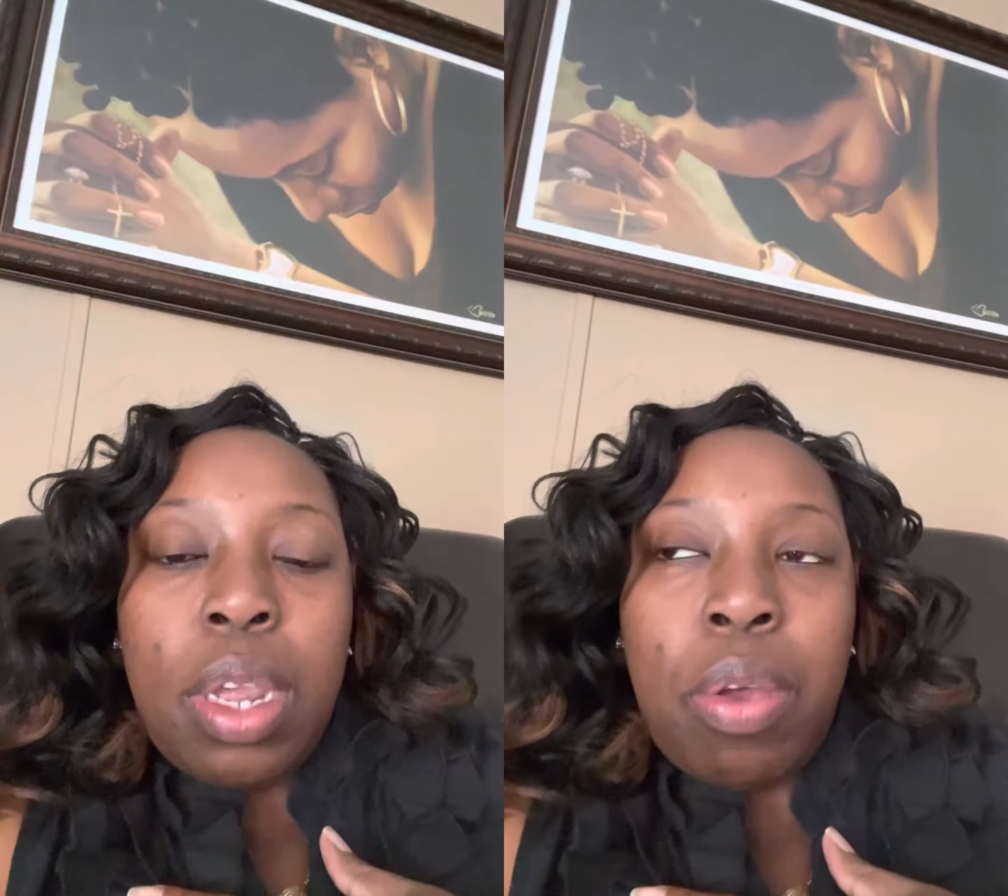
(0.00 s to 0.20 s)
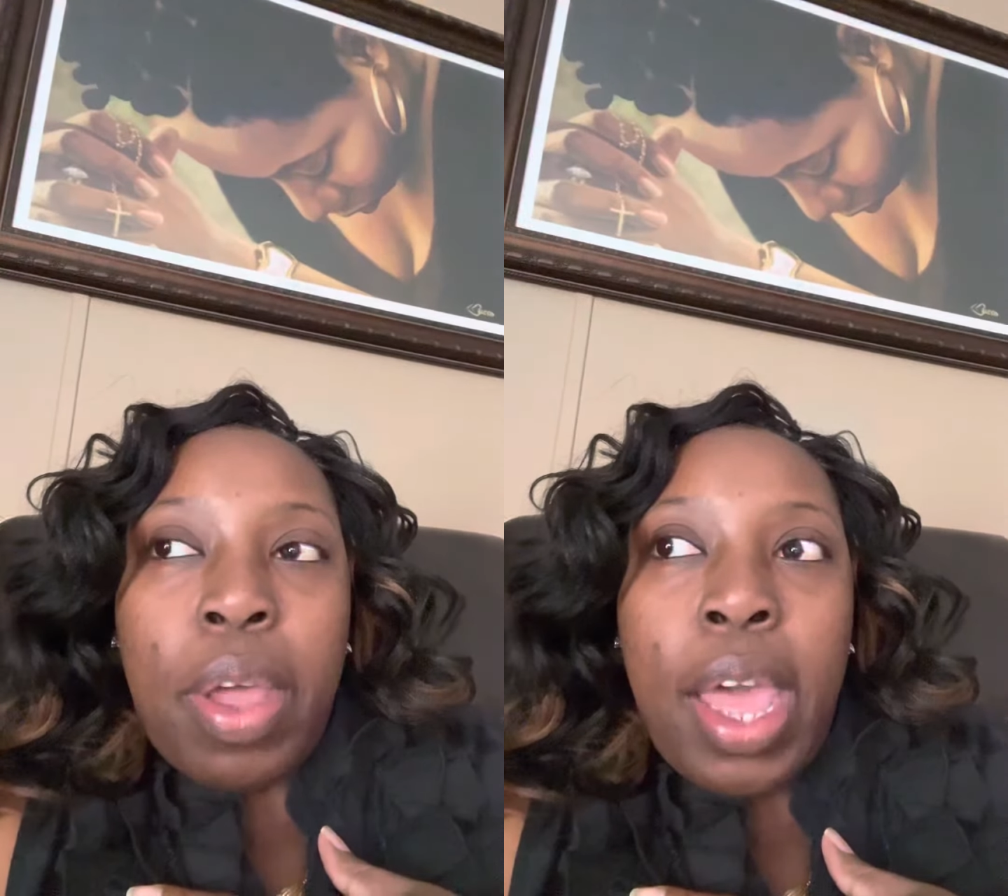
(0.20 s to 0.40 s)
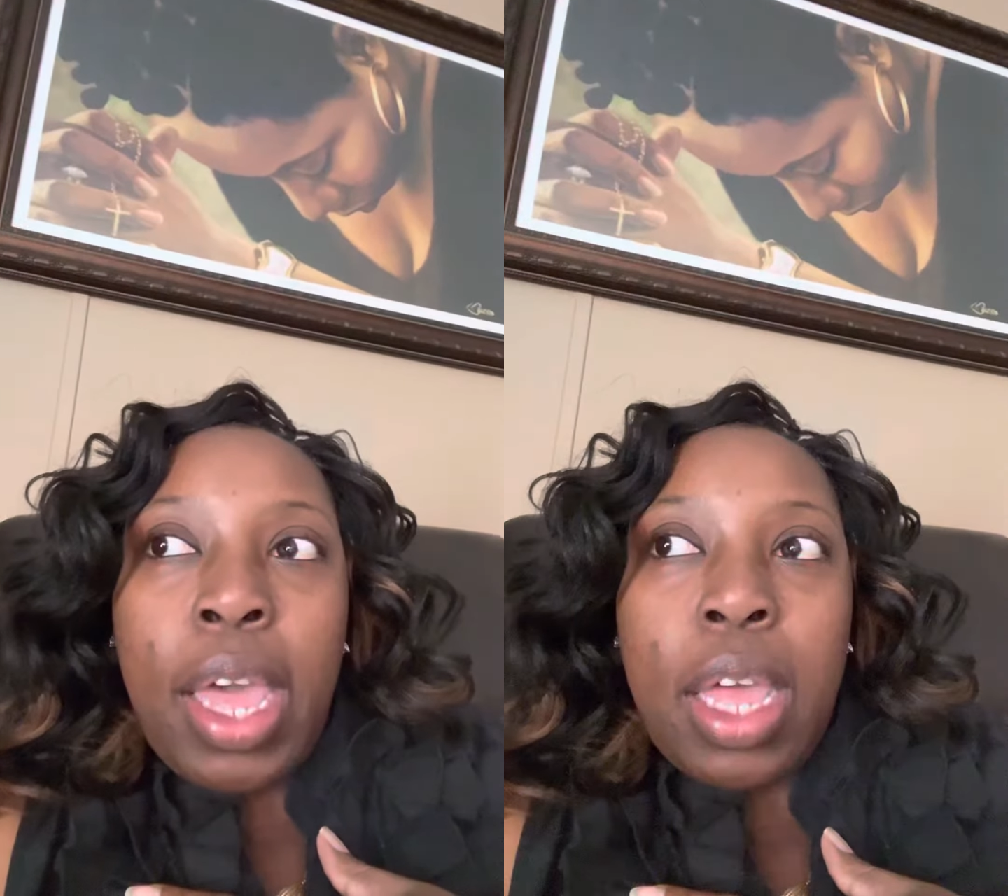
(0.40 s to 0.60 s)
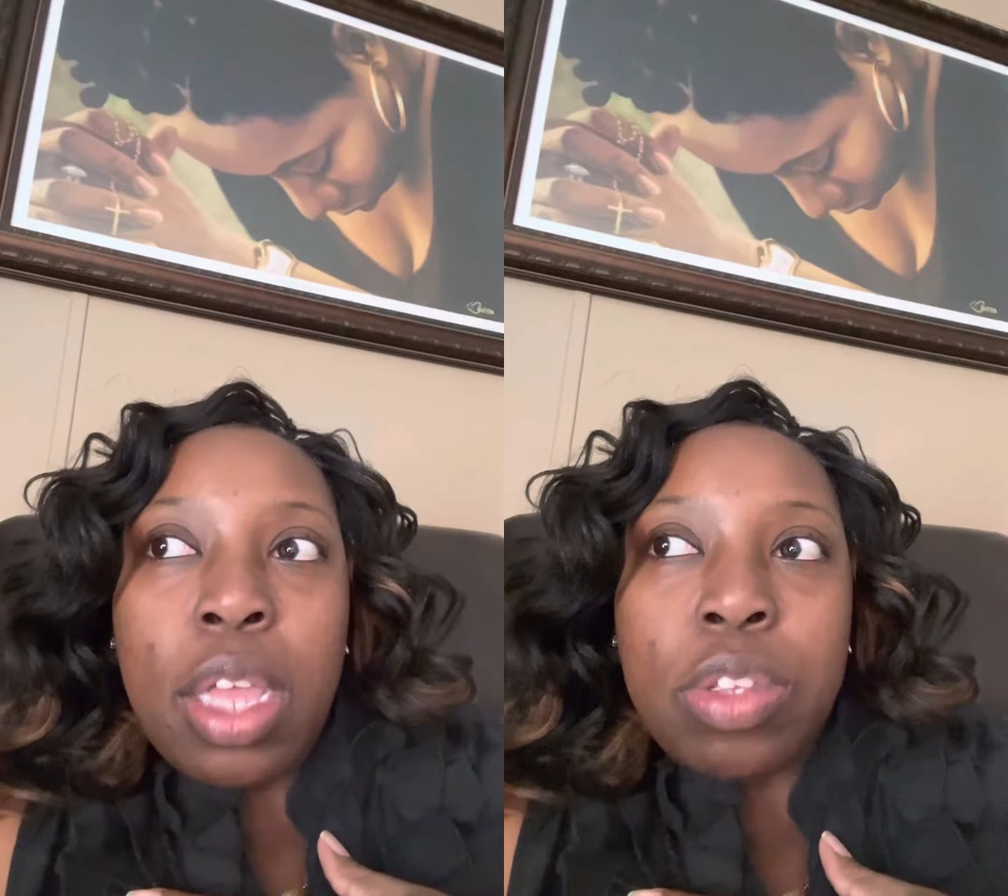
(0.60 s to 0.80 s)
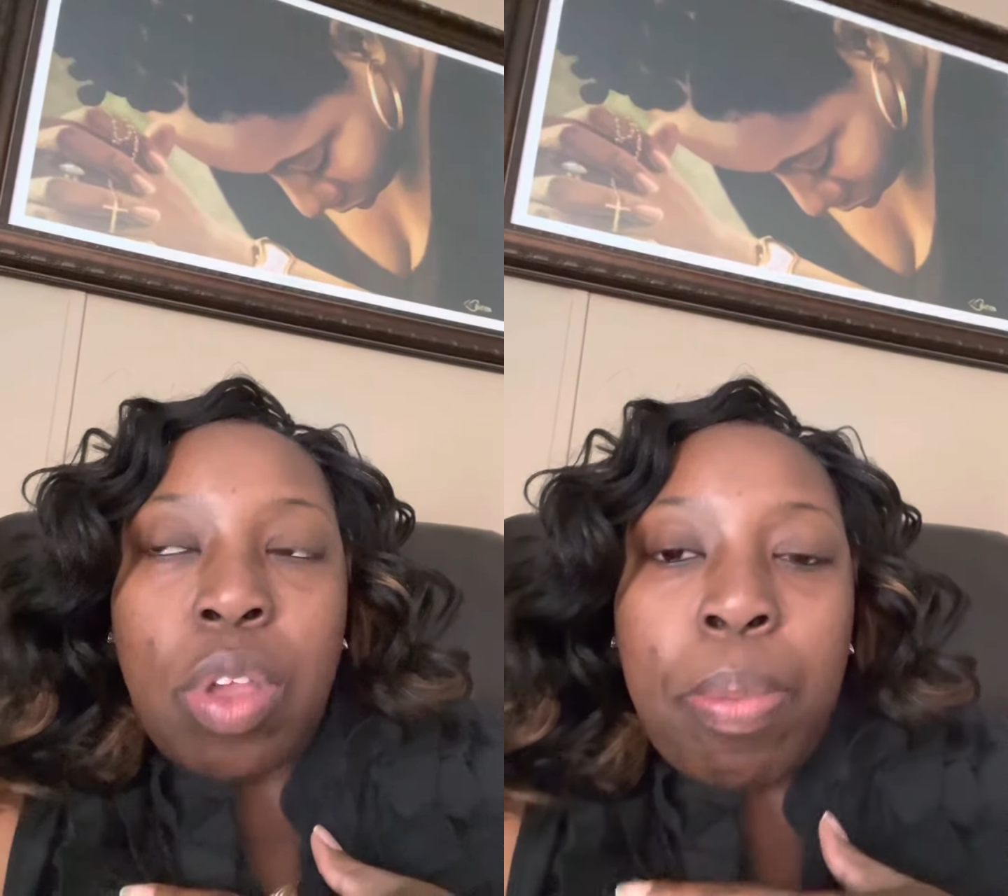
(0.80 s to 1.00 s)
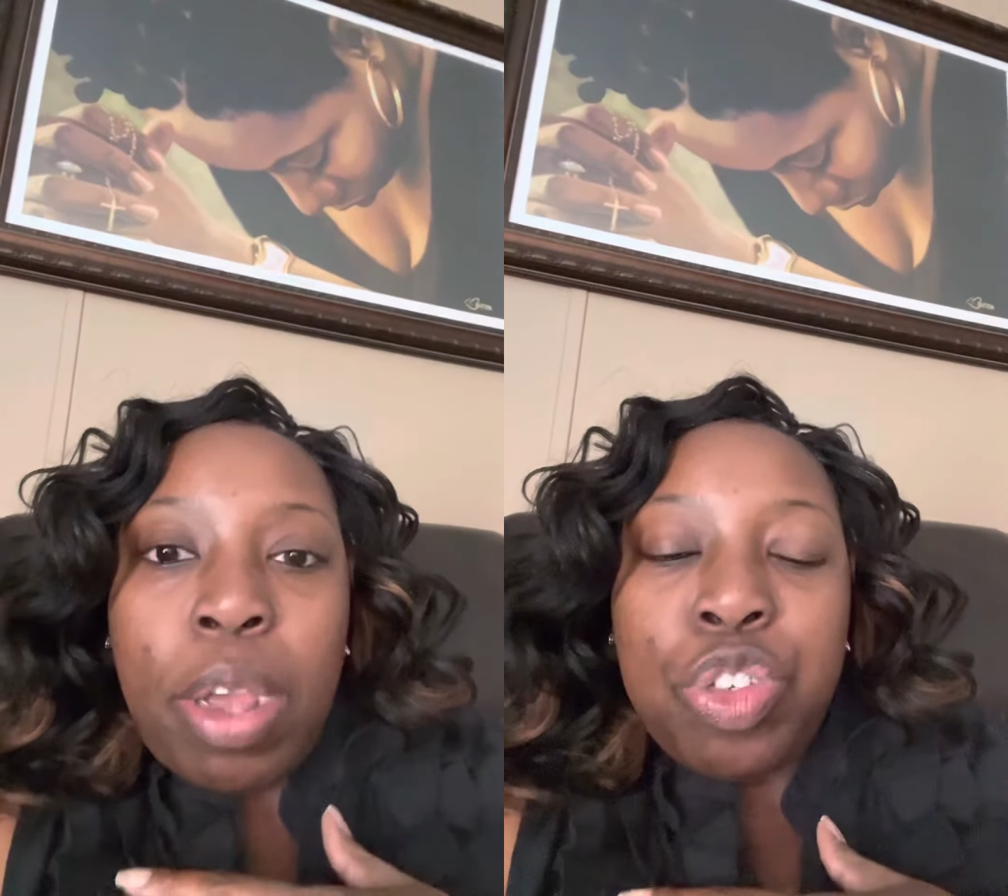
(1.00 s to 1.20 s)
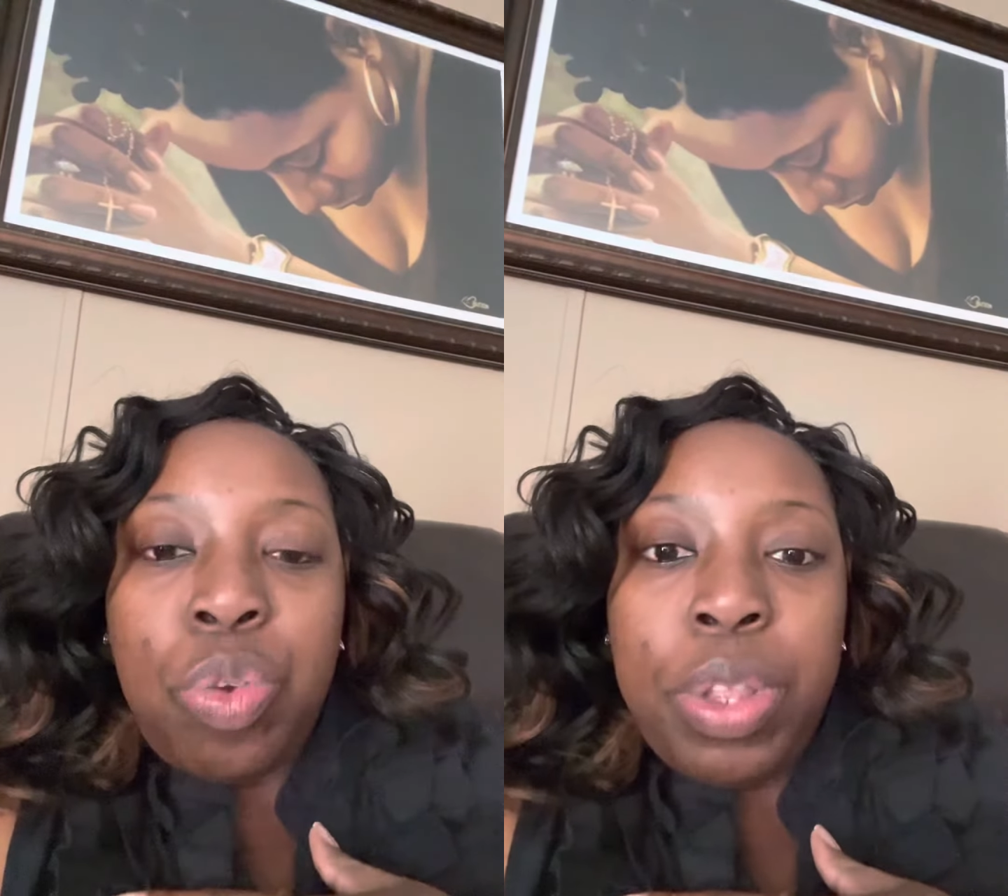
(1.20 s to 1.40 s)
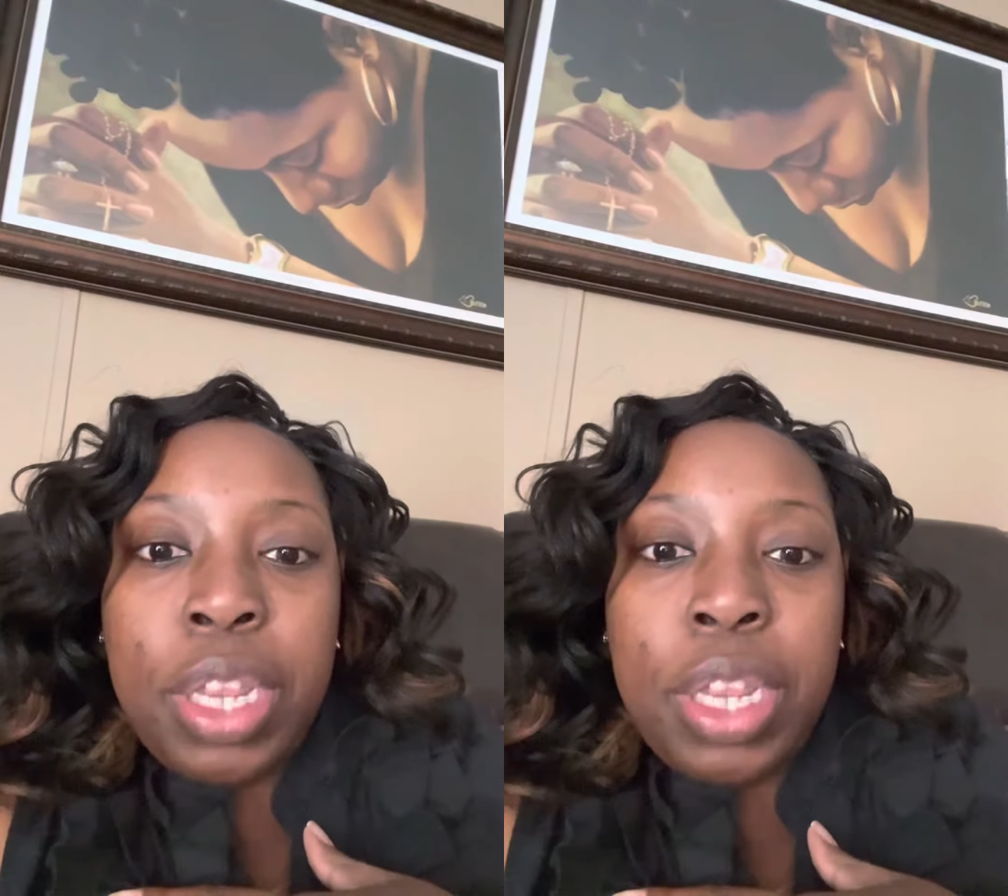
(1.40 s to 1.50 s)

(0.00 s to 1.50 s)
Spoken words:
Okay, so I'm not sure what